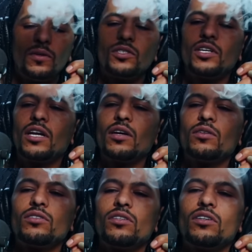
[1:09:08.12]
Shout
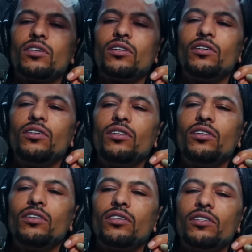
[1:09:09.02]
out to the
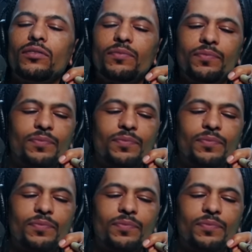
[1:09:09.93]
hood.